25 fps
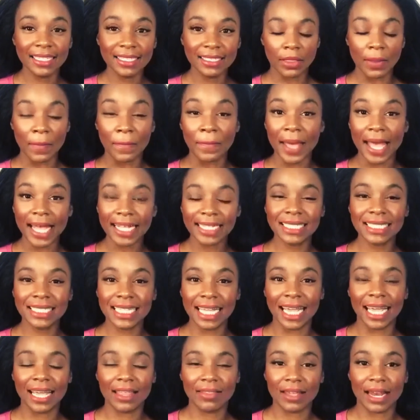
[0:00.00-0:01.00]
the best
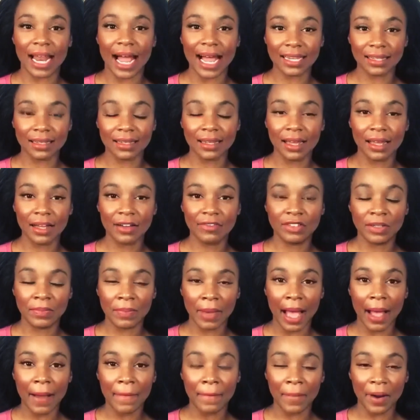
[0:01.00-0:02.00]
thing that I loved
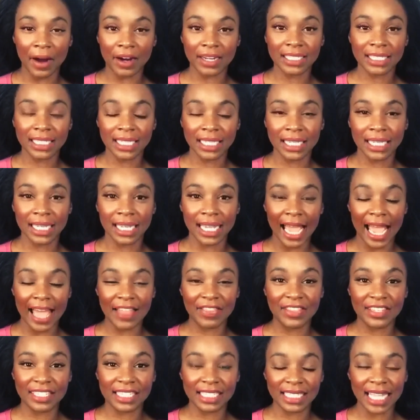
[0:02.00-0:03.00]
about bartending
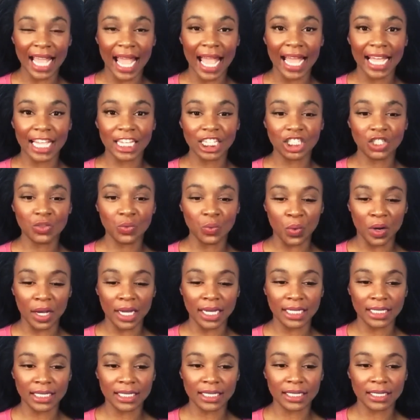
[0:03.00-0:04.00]
at The Stage
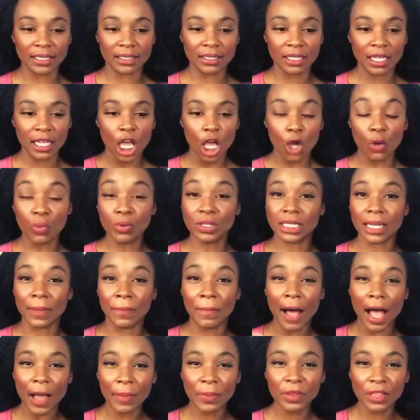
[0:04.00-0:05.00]
was it was a
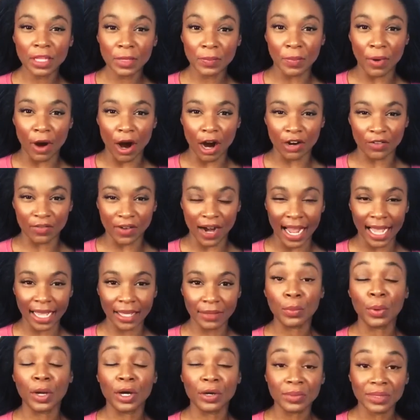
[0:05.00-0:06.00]
popular bar,
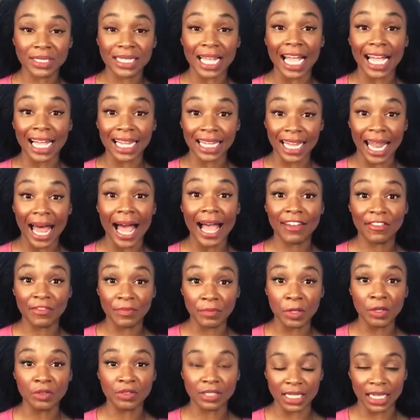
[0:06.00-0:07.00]
right? Where it was live
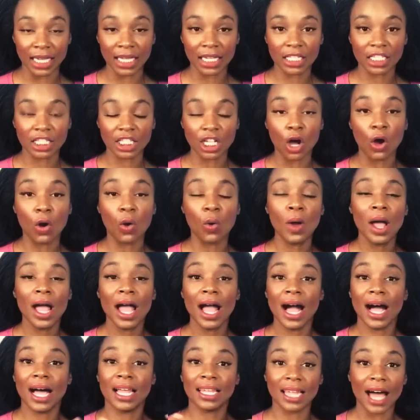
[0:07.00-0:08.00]
music. So
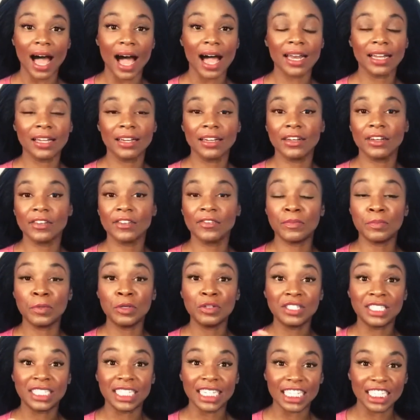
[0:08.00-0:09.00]
a lot of
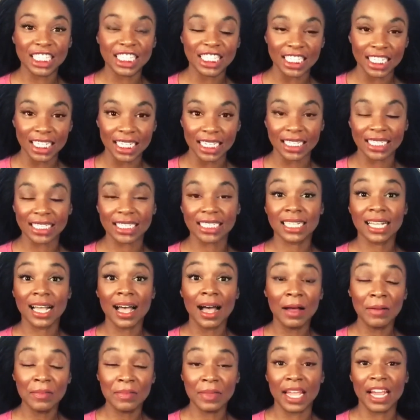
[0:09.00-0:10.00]
musicians
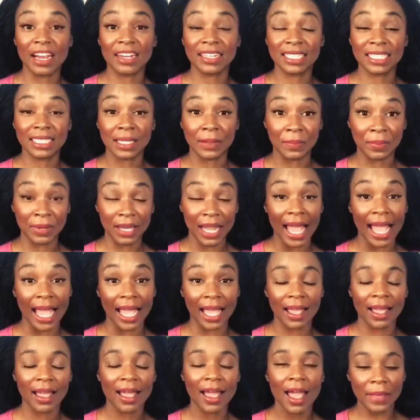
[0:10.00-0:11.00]
come there to
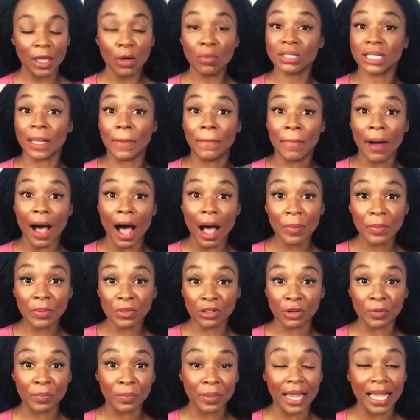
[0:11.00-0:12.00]
play. It was a
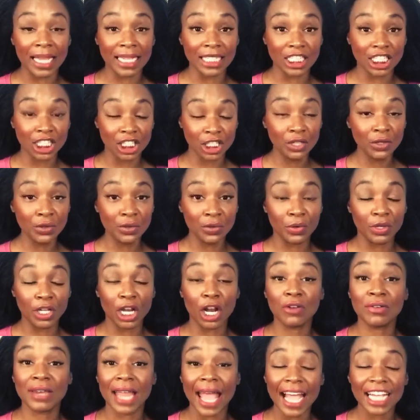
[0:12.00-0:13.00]
popular place too.
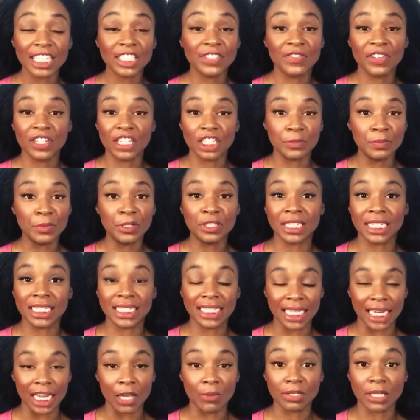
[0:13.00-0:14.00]
Nashville is Music
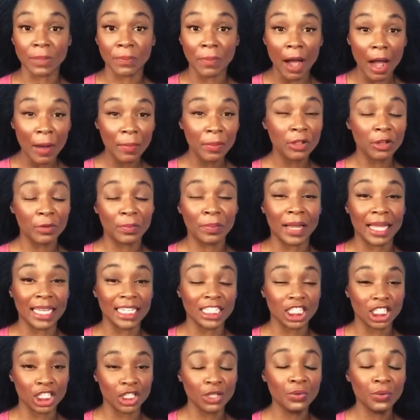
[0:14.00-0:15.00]
City. It was a popular
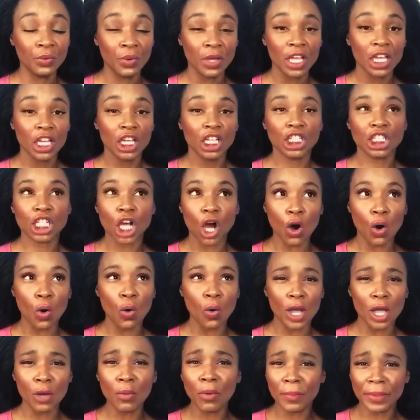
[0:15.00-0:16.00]
place too.
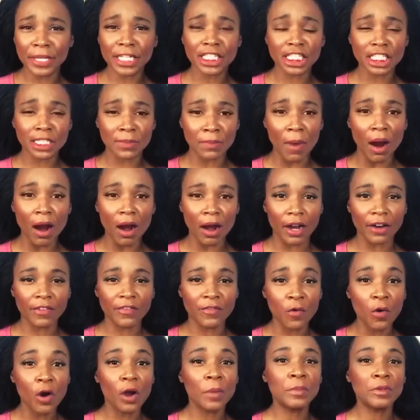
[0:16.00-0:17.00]
So it would be smart
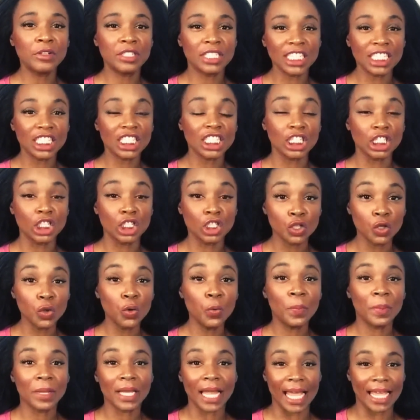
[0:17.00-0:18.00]
for a musician to
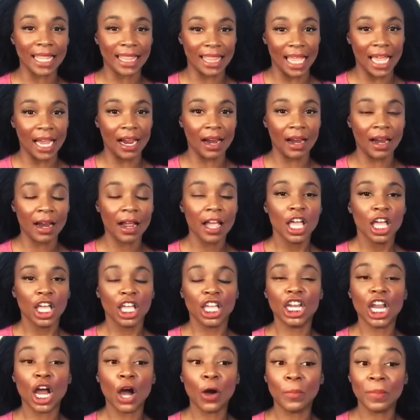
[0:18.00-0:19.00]
play there,
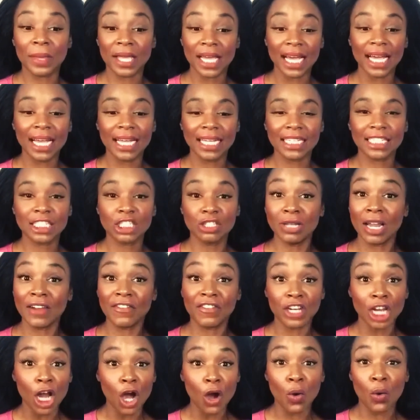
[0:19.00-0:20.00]
because you
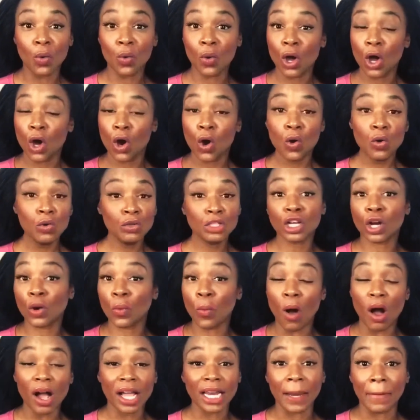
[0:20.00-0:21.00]
never know who's gonna
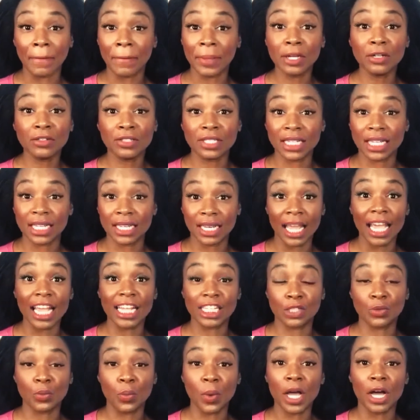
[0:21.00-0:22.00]
walk in the building
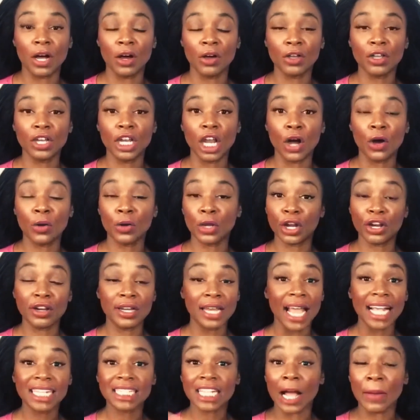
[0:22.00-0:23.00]
as well. Your
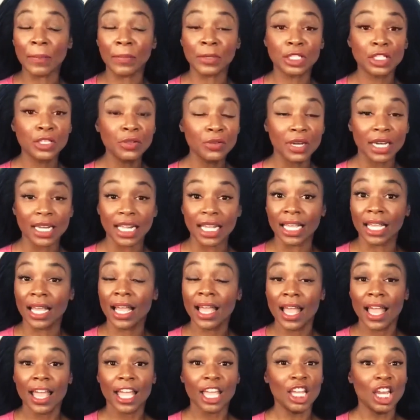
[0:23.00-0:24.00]
next opportunity,
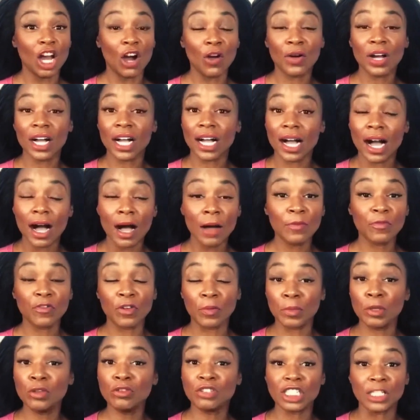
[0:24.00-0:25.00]
could come
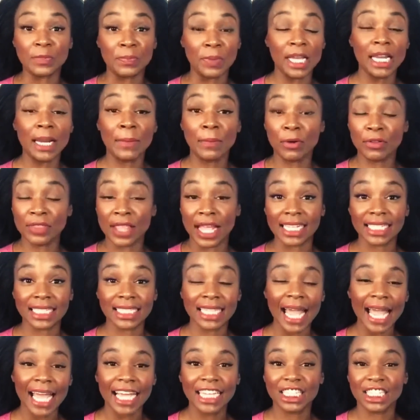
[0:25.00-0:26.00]
from you just being up on that
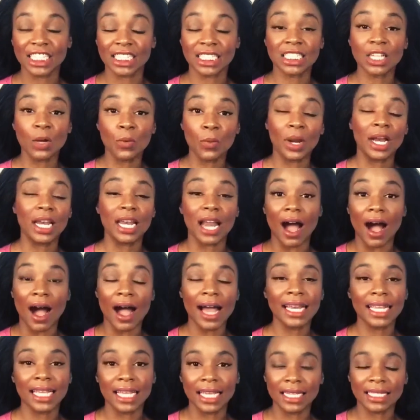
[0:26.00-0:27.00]
stage and someone in the
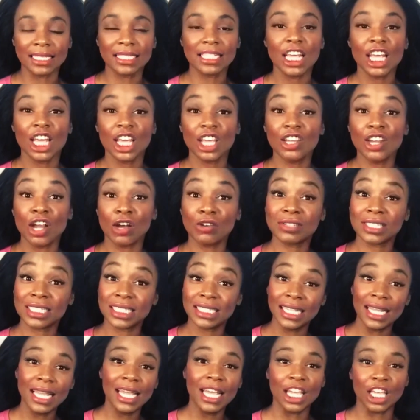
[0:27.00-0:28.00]
audience,
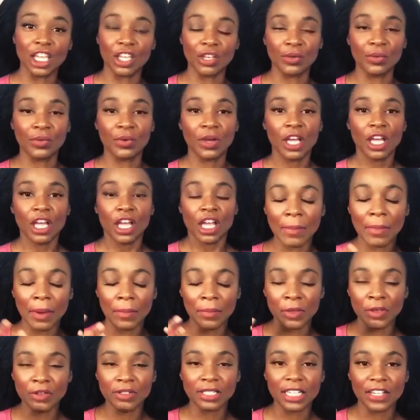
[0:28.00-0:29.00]
seeing you. I'm a
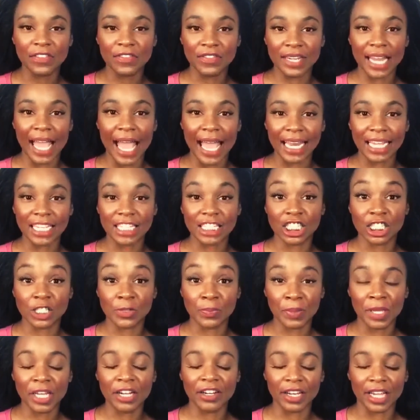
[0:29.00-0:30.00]
music fanatic,
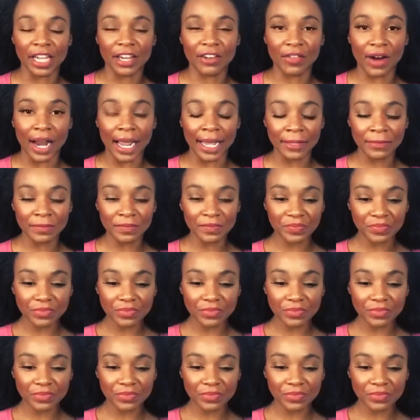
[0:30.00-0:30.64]
just period, right?